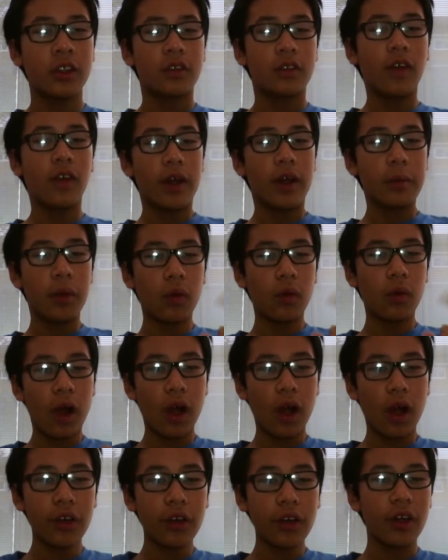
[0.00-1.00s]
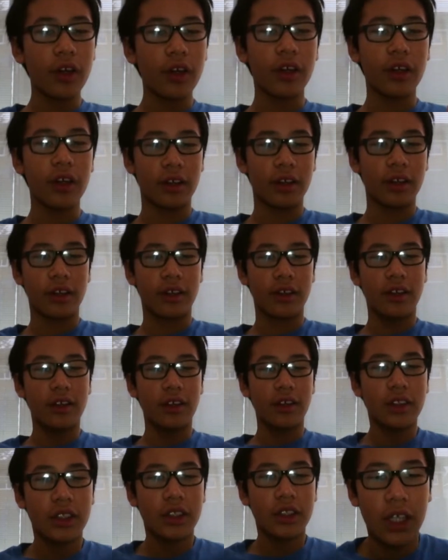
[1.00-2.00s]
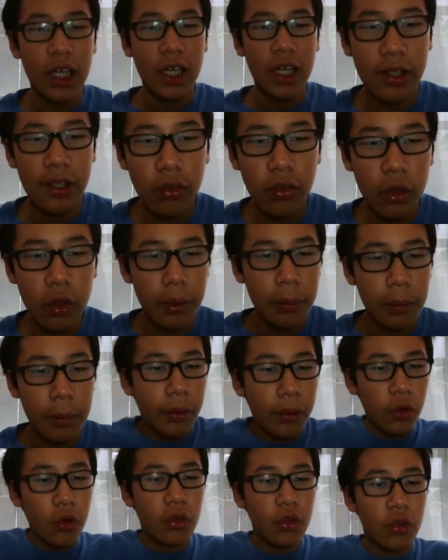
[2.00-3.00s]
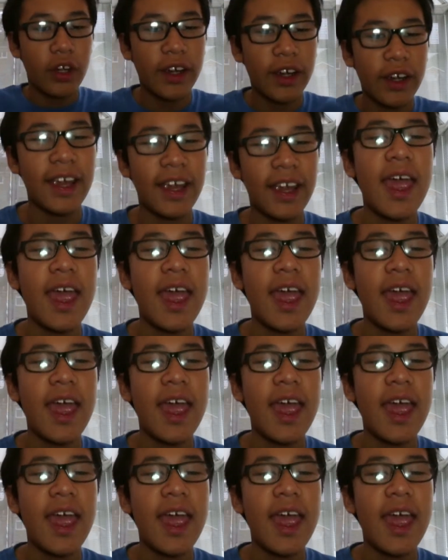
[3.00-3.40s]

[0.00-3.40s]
Right, number one, I will be posting